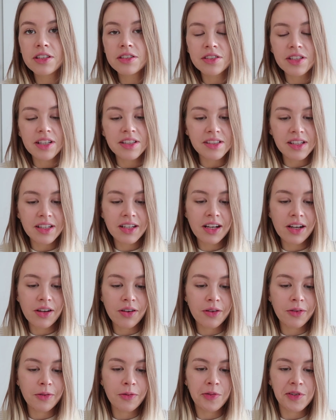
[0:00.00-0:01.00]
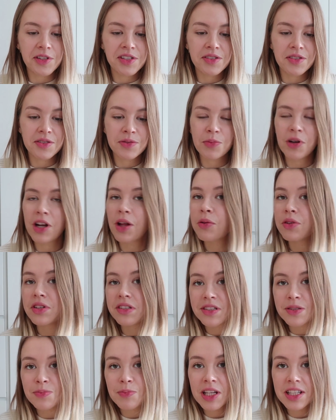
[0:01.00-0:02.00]
here is asking a lot of questions, but I'll
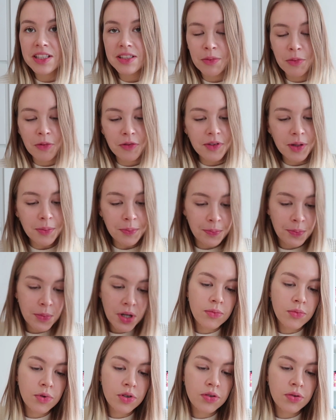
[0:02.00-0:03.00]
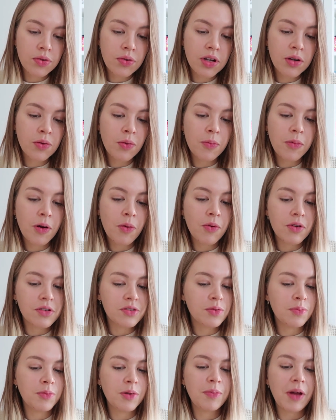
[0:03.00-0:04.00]
just pick some of them. Would you and Oppa
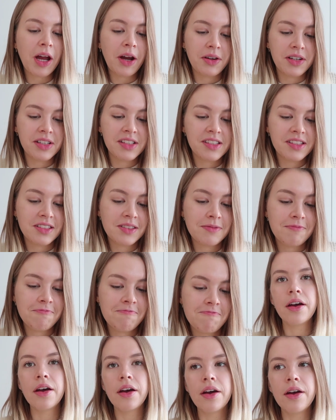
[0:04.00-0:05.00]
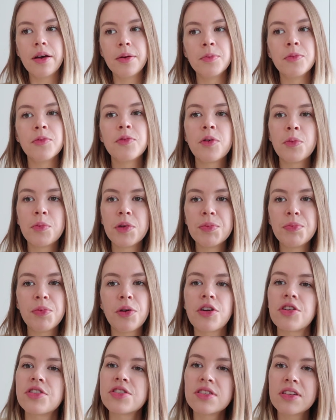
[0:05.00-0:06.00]
want to be parents? For me
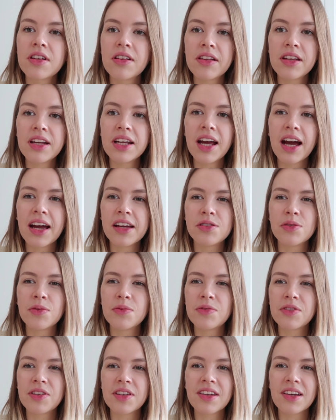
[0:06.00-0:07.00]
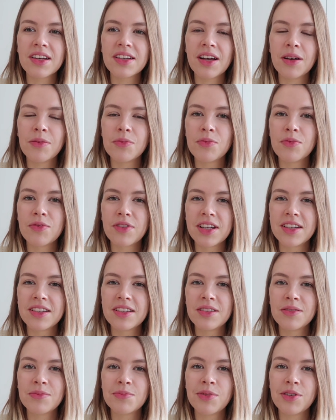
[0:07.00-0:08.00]
personally, I don't feel like I'm
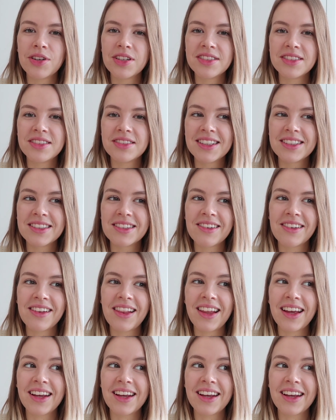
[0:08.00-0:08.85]
ready, but it's not